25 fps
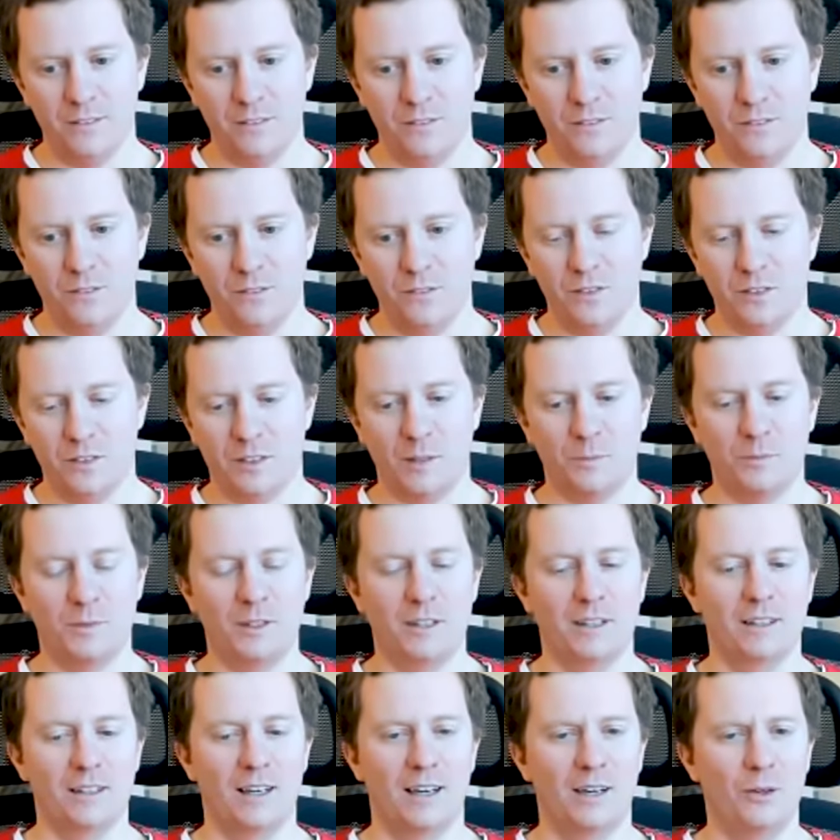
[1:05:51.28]

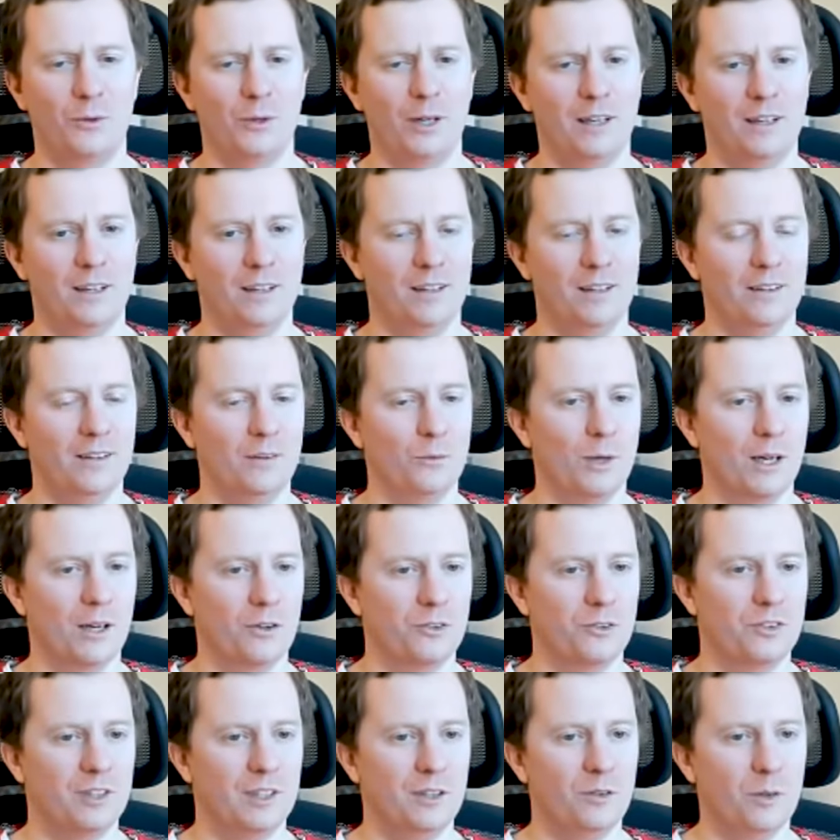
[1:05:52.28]
something i read in one of
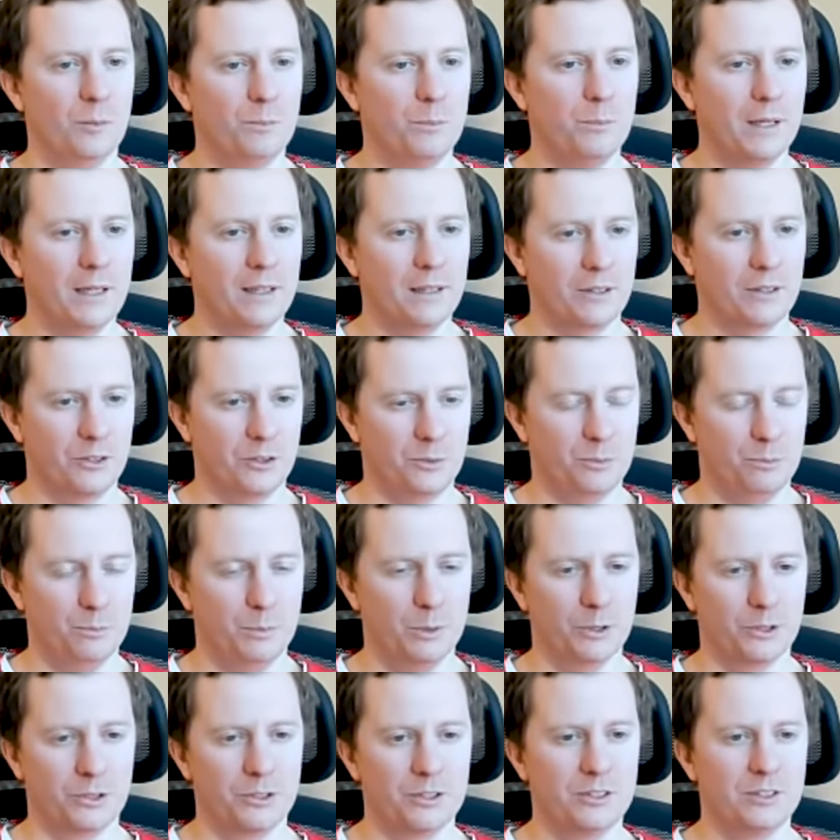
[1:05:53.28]
steven pinker's
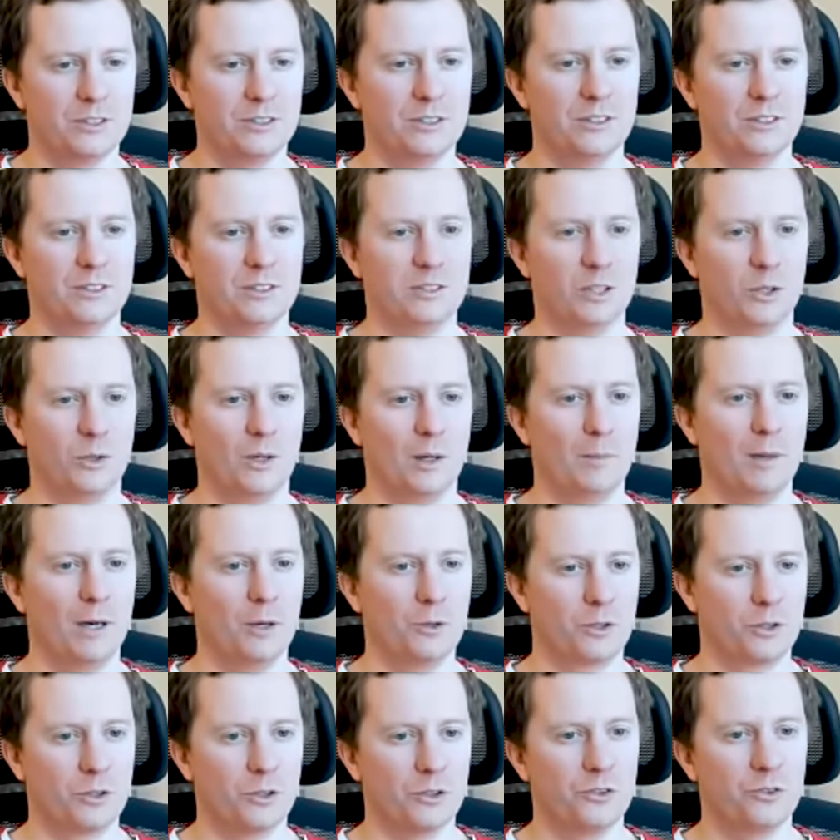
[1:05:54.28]
books so about
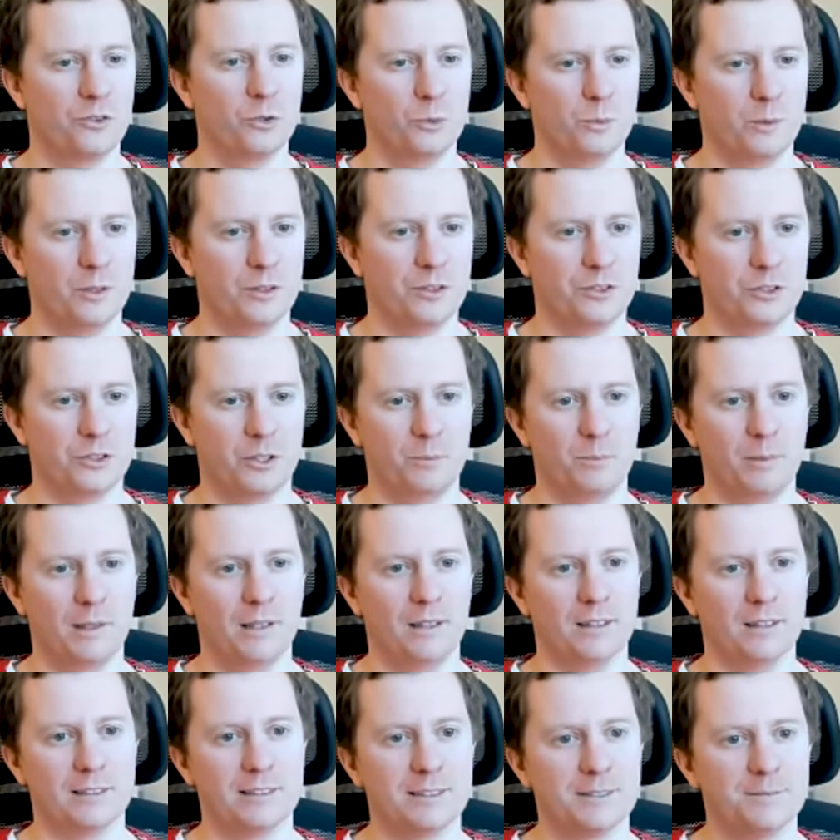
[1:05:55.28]
consumer
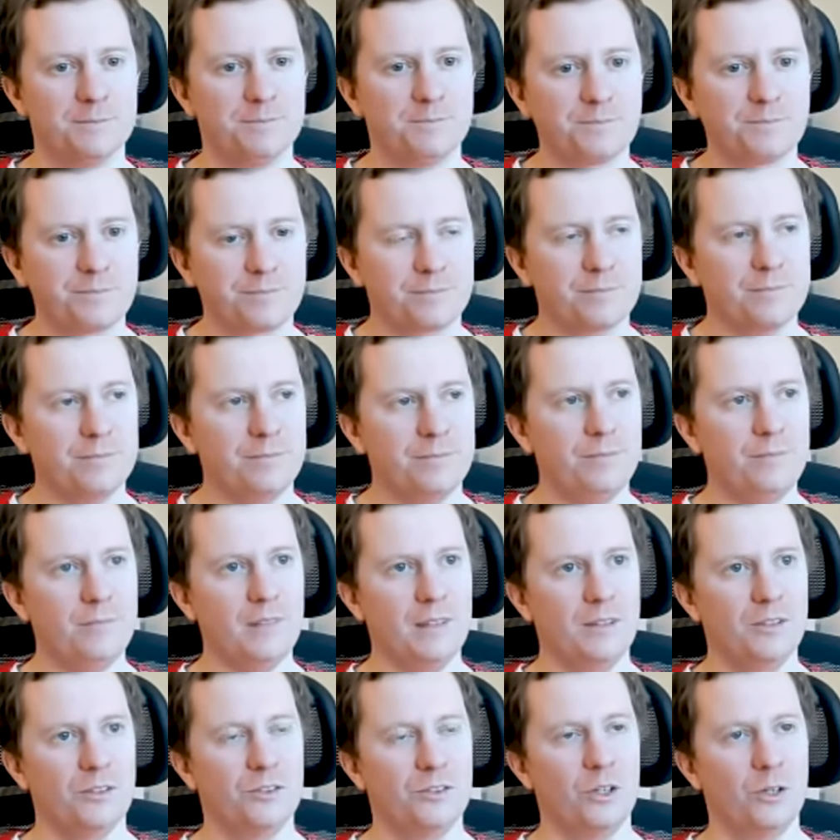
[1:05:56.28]
surplus
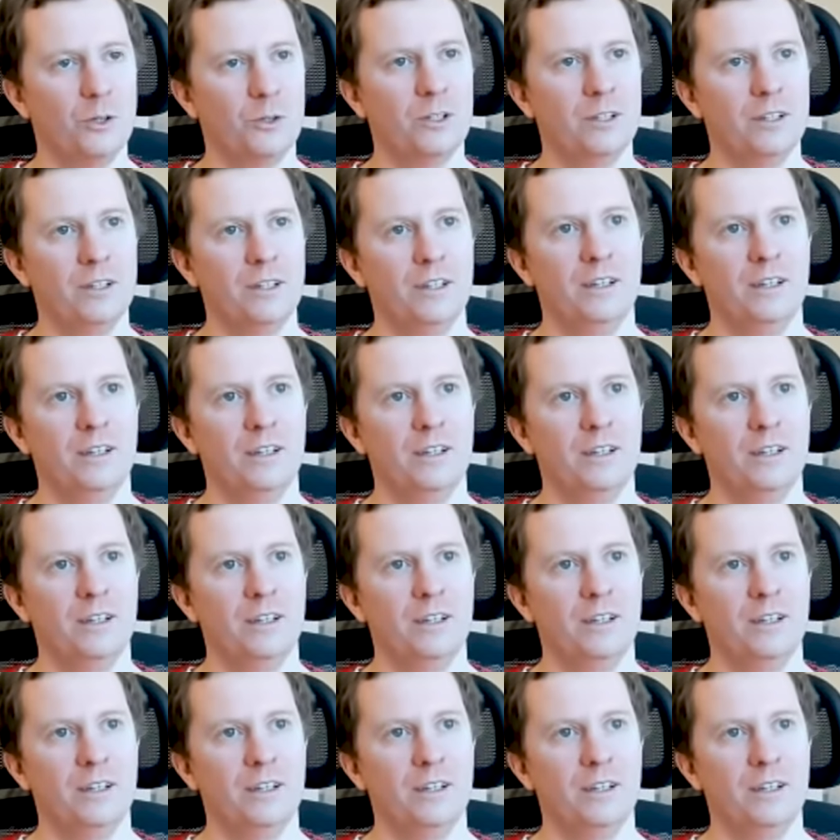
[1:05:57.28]
so